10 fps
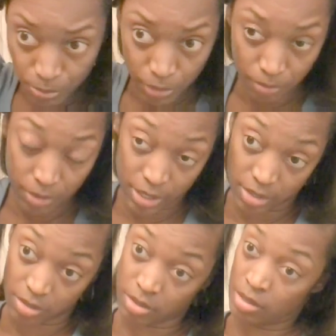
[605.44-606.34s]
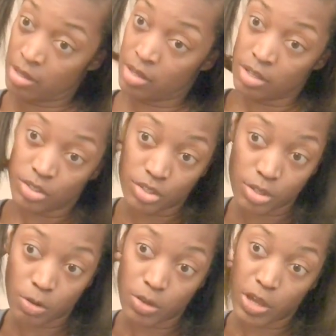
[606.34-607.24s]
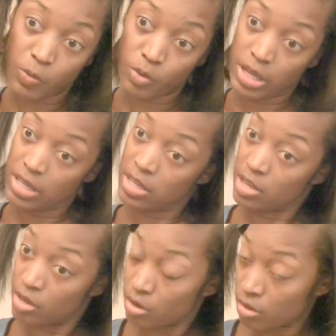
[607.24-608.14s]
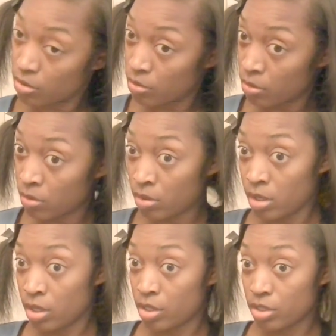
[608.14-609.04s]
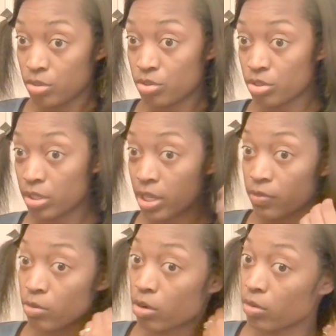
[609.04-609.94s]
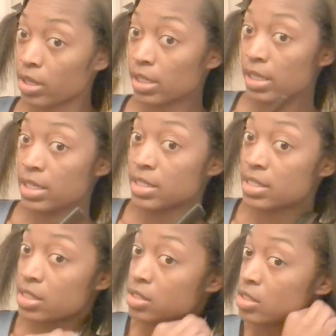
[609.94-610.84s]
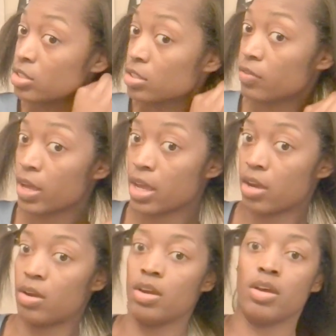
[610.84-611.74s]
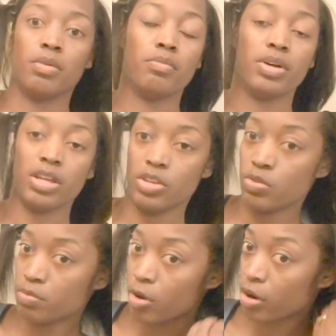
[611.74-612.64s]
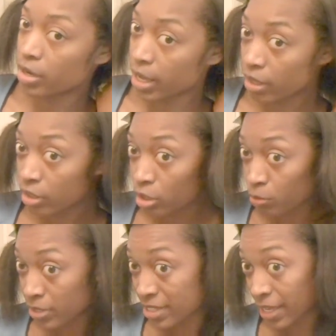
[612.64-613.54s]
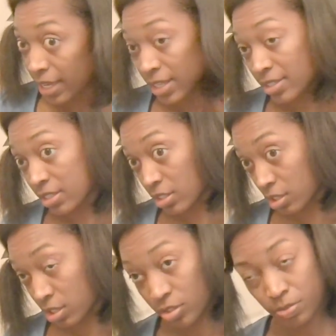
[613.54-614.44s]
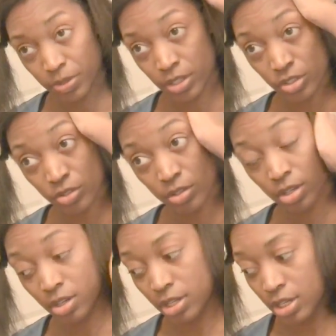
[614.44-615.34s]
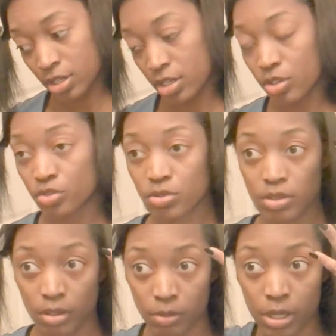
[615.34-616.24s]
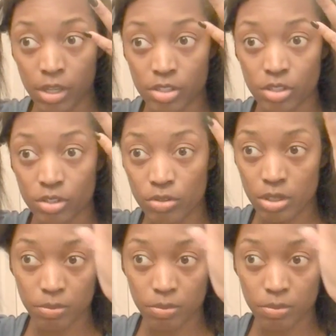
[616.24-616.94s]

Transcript: per month. So in 1 year, you should have grown at least 6 inches of hair. But you are not going to retain 6 inches because you're going to need to get a trim. So you can